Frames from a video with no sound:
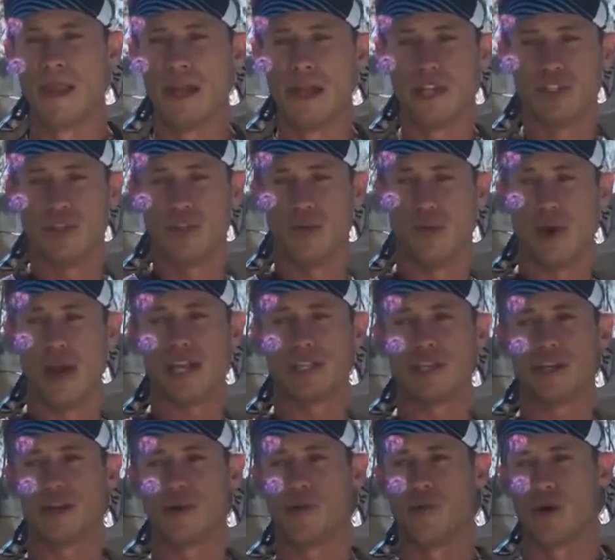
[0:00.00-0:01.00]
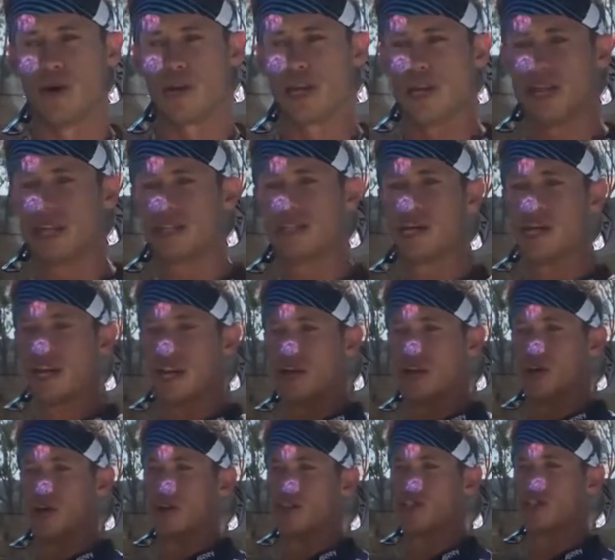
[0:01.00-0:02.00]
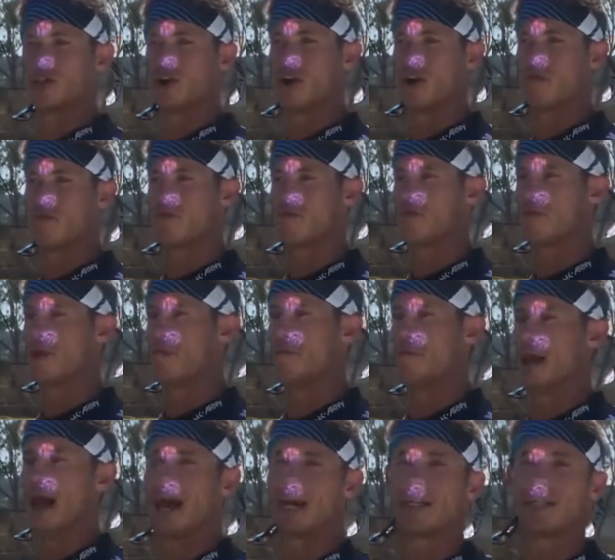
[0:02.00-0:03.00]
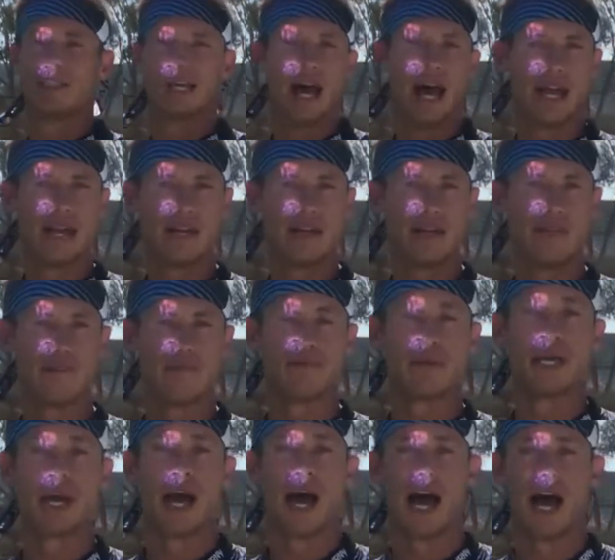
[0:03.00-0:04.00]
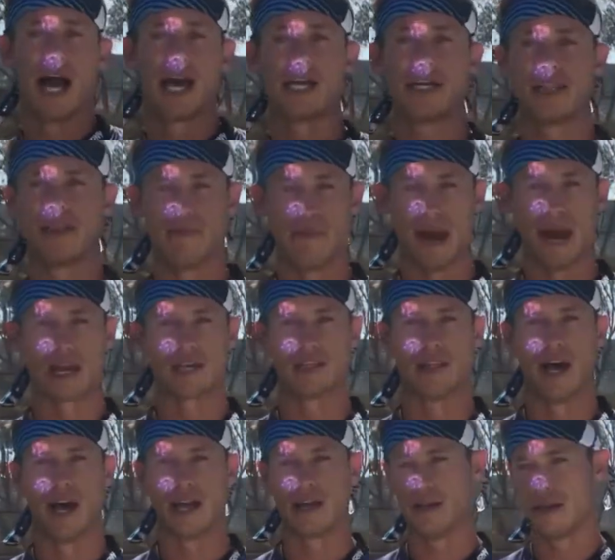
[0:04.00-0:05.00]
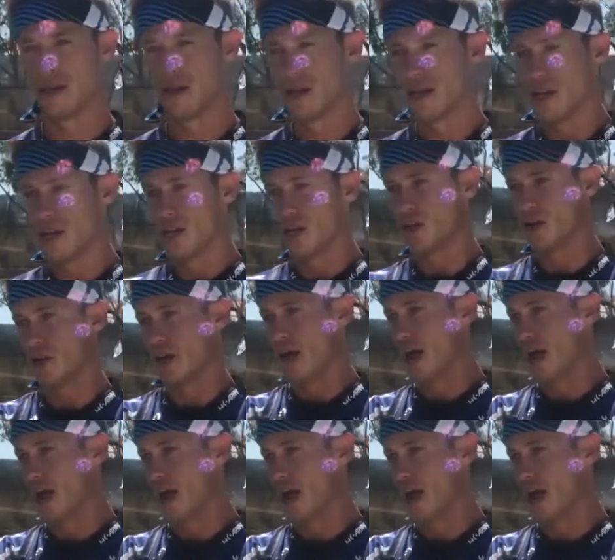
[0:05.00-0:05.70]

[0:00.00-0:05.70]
So the way it's going to work is you're going to start from the back line, behind the back line. You're going to